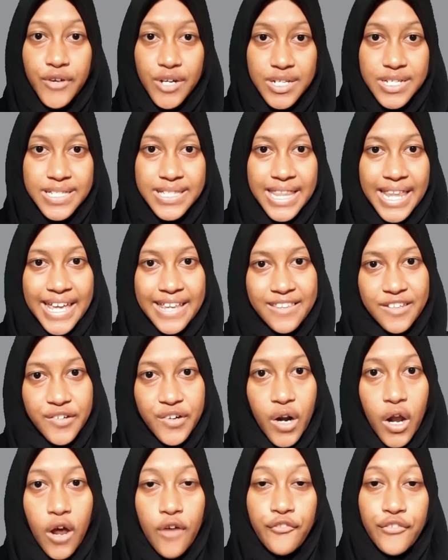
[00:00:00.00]
first
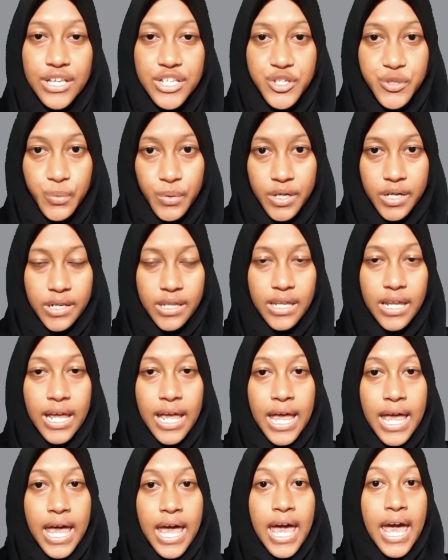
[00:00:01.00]
letter of each word.
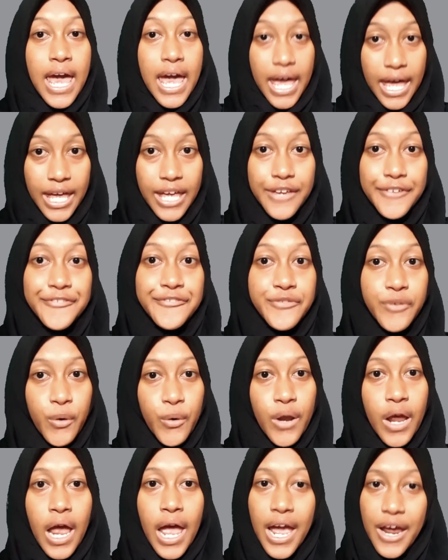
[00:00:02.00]
A
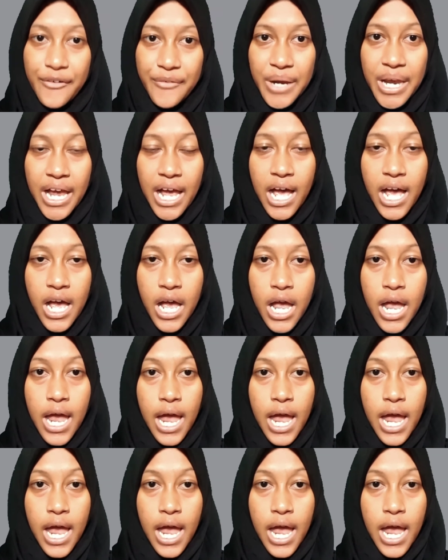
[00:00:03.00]
for area,